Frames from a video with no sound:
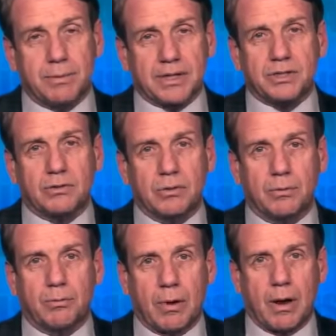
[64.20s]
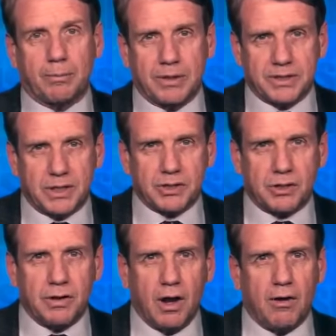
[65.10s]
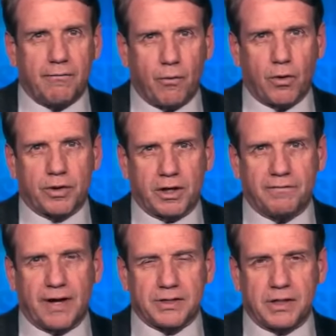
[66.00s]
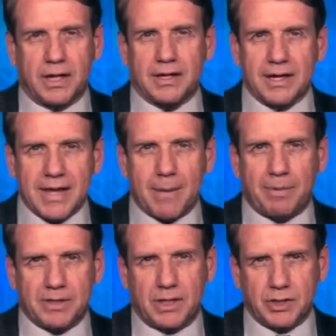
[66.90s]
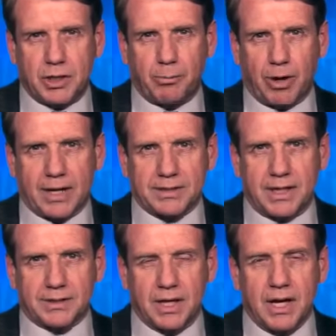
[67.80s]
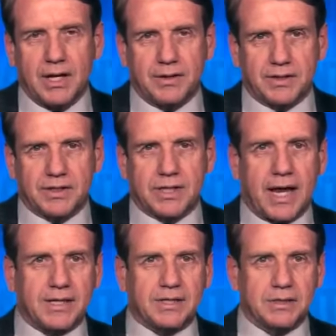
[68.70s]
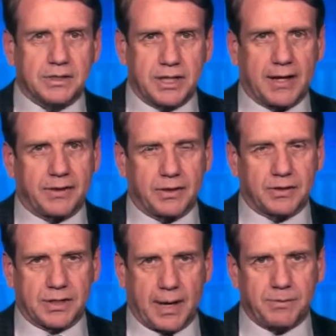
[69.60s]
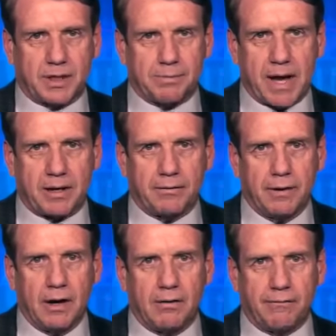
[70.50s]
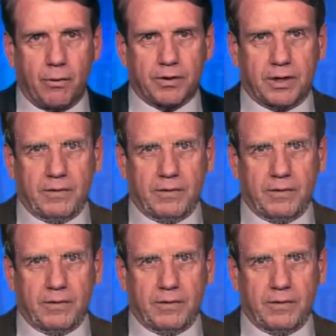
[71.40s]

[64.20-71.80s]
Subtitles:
must petition for the convention, and in that petitioning process, the states set the subject matter for the